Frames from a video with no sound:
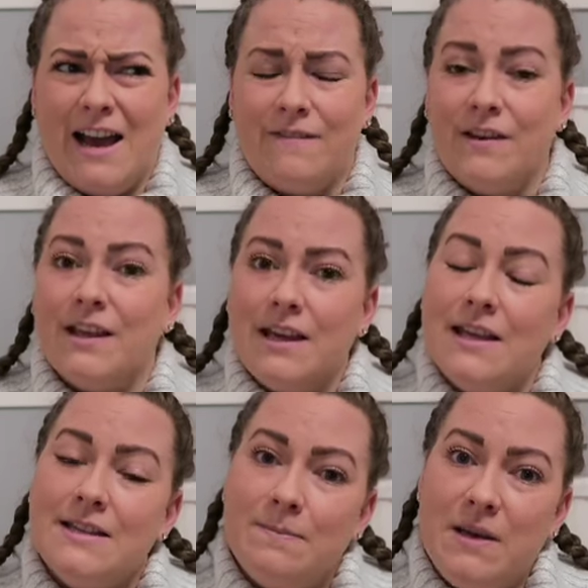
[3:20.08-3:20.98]
I feel like
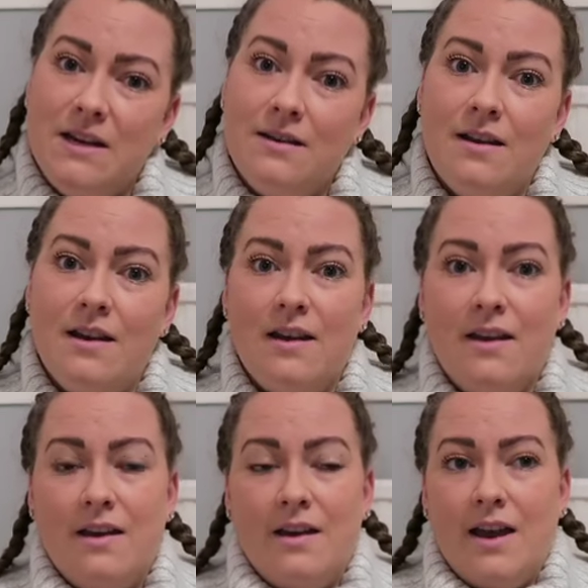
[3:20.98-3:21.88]
it's been.
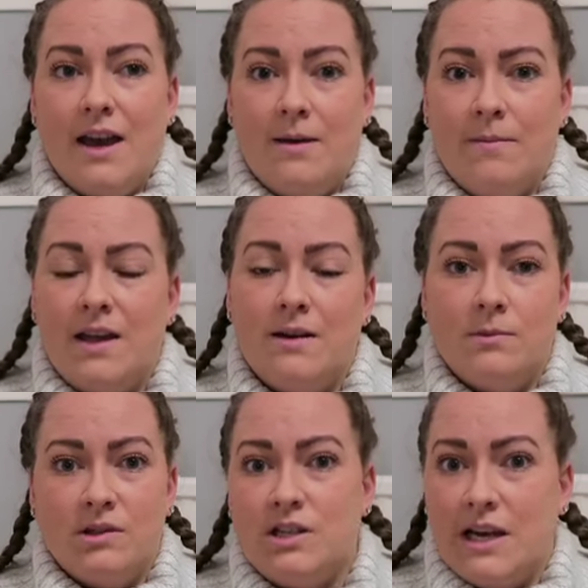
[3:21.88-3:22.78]
And I'm
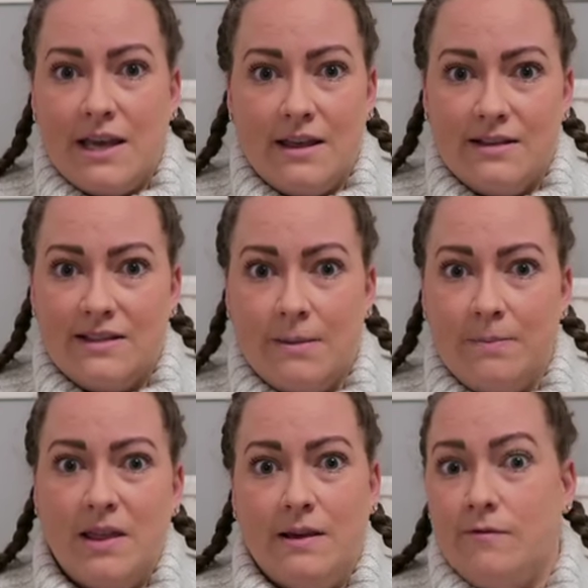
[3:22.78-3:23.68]
not trying to get
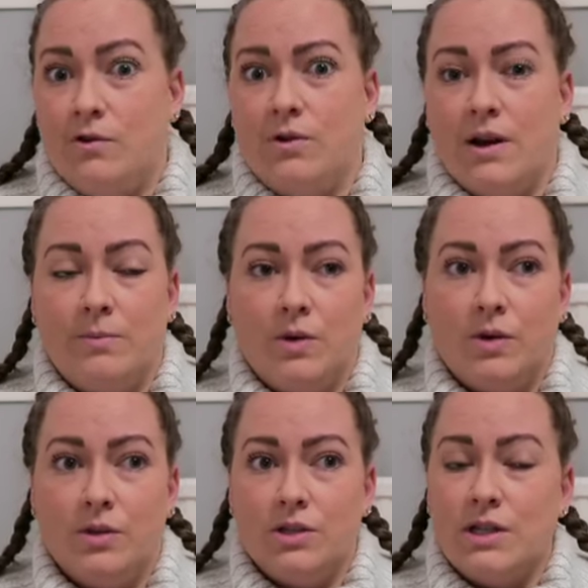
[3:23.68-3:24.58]
sympathy vote. I'm
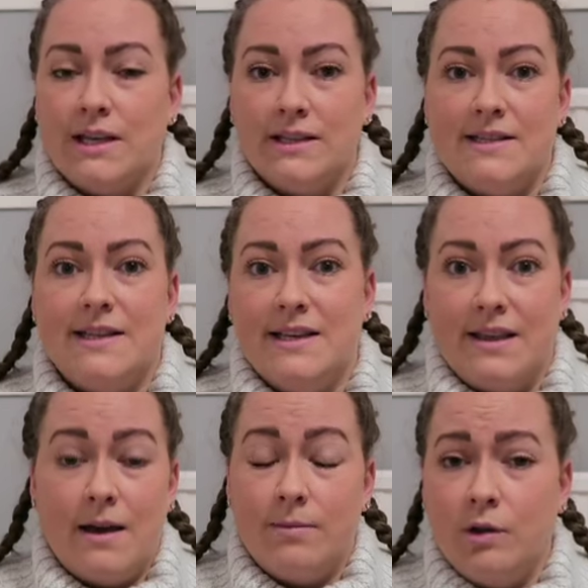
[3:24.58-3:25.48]
not trying to say
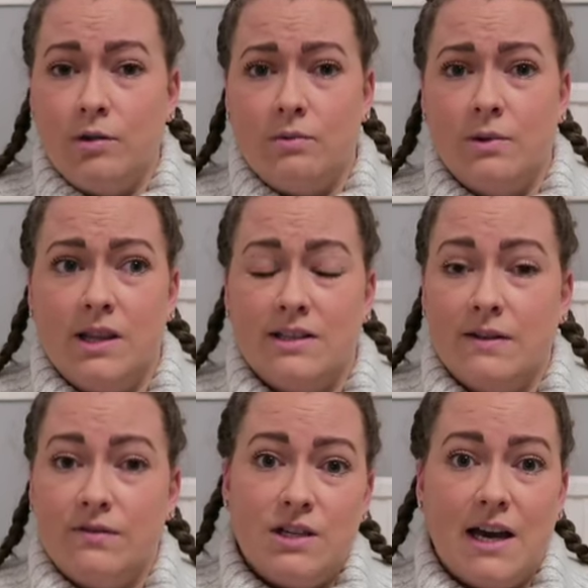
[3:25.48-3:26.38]
that I'm the only one that's
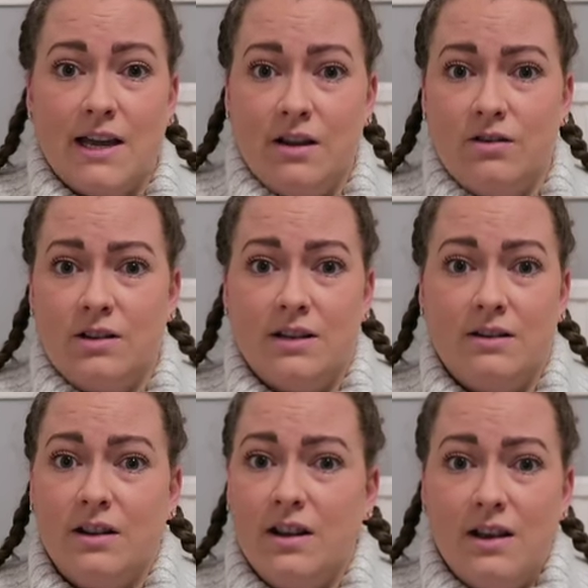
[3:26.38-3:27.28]
ever tired,
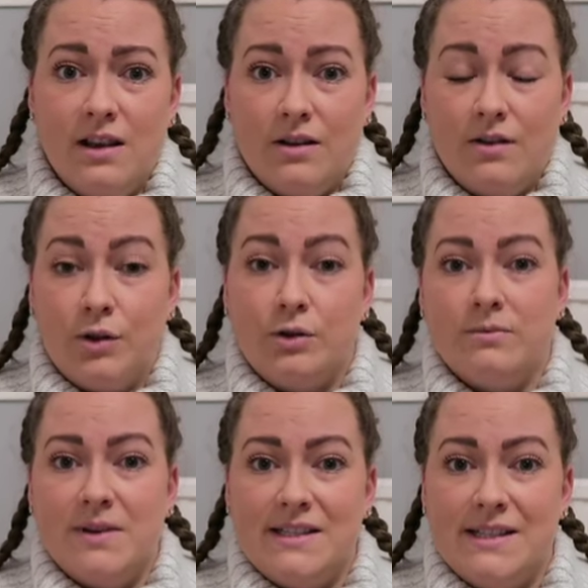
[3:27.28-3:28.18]
and although
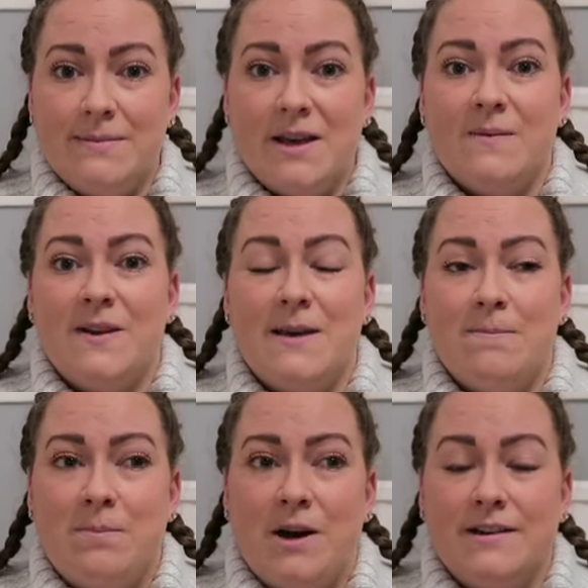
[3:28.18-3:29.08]
it might seem that way,
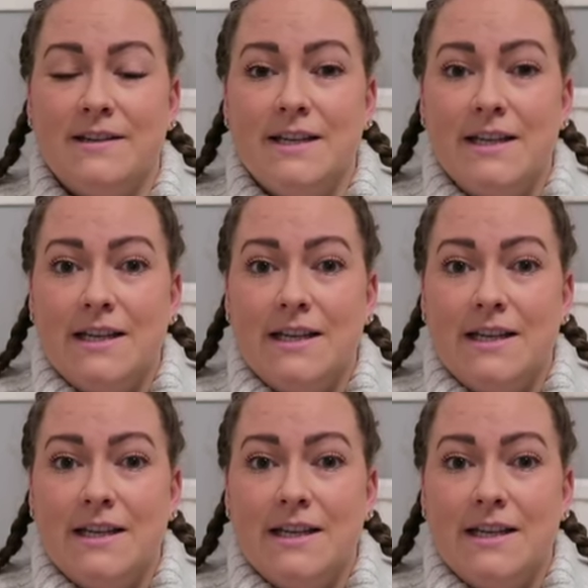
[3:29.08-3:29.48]
but